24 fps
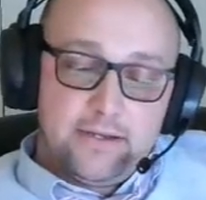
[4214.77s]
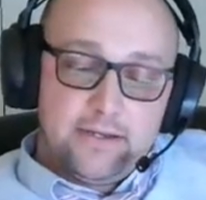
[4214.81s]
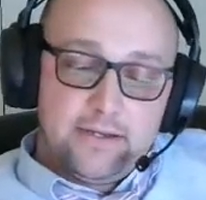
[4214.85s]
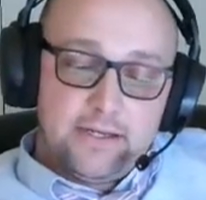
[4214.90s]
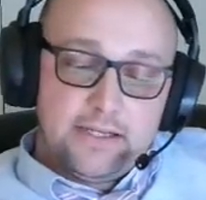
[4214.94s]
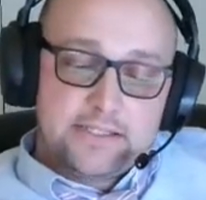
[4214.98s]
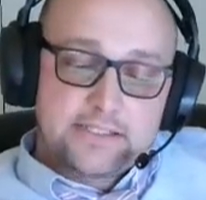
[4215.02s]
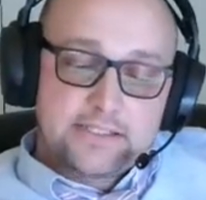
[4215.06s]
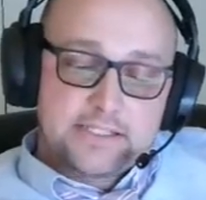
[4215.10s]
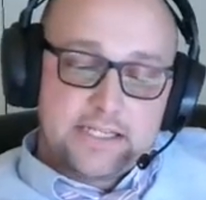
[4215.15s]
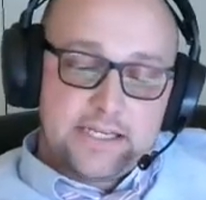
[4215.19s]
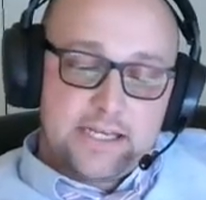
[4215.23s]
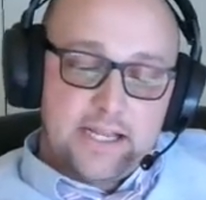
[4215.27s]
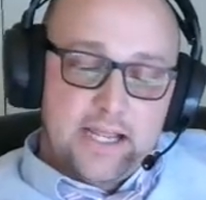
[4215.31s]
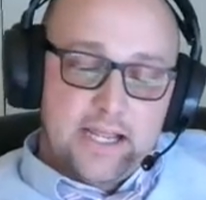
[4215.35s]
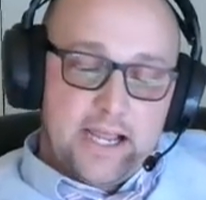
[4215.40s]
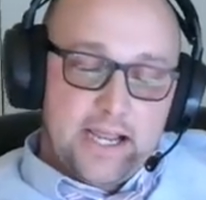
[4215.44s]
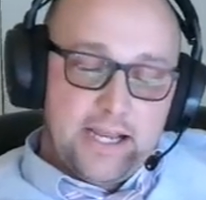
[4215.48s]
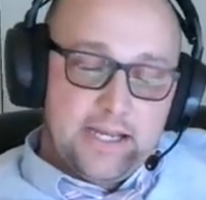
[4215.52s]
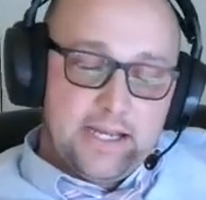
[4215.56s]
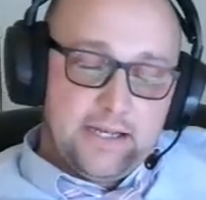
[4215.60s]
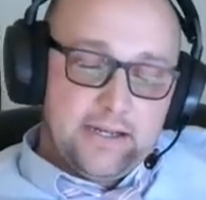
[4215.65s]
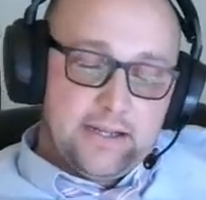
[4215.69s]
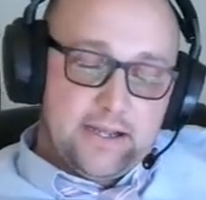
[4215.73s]
I said,
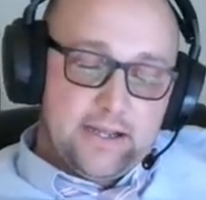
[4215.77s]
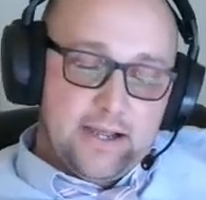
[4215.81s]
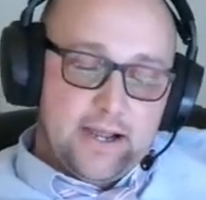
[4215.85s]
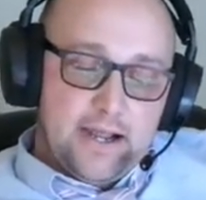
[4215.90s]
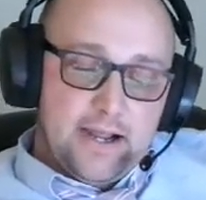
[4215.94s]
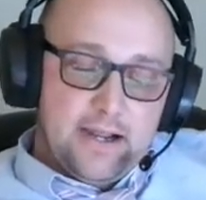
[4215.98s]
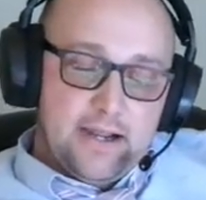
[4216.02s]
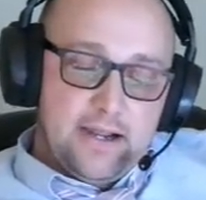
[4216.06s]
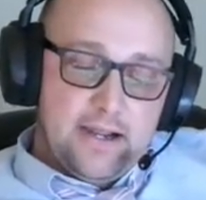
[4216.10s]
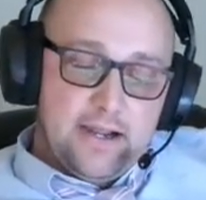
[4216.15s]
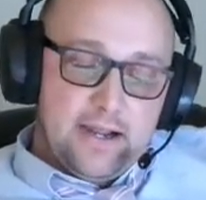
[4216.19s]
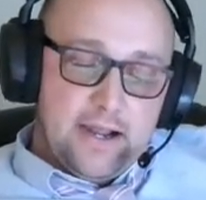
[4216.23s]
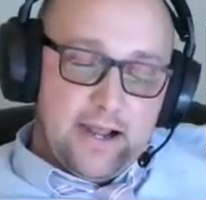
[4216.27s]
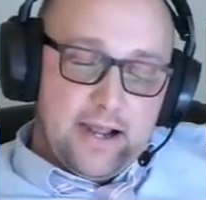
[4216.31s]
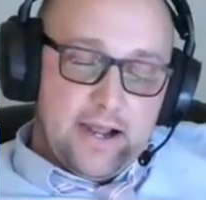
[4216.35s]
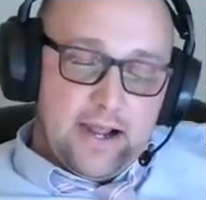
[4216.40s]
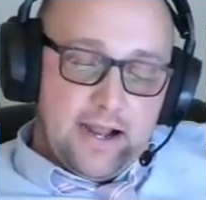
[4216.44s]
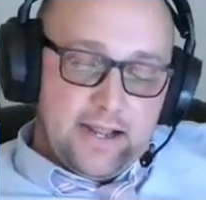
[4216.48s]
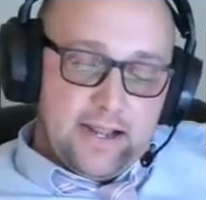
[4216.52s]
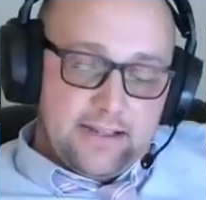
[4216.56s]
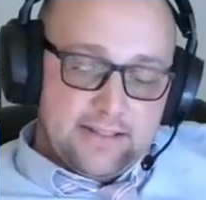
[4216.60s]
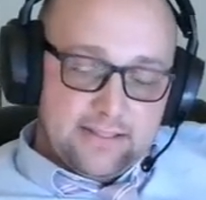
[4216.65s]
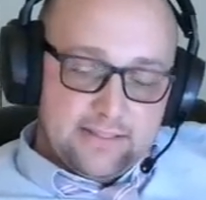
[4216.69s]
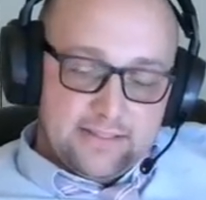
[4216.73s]
I
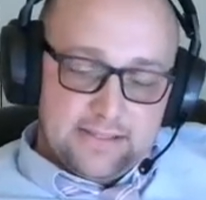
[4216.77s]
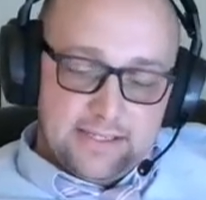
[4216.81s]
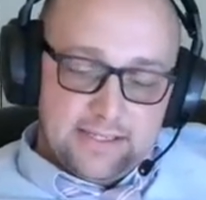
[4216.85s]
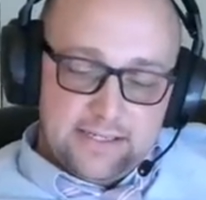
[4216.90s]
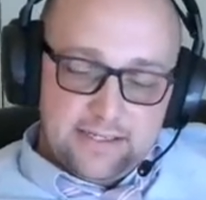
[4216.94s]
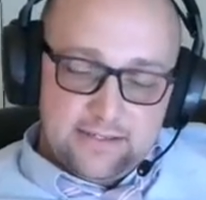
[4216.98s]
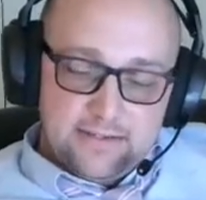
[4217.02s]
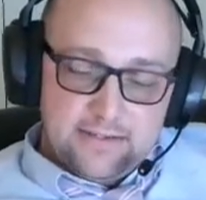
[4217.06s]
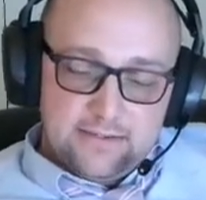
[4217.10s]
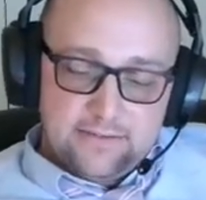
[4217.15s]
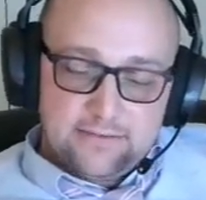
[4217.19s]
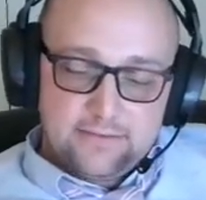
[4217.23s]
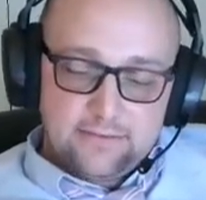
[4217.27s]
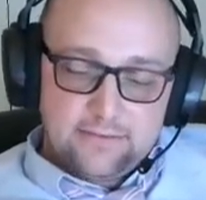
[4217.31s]
think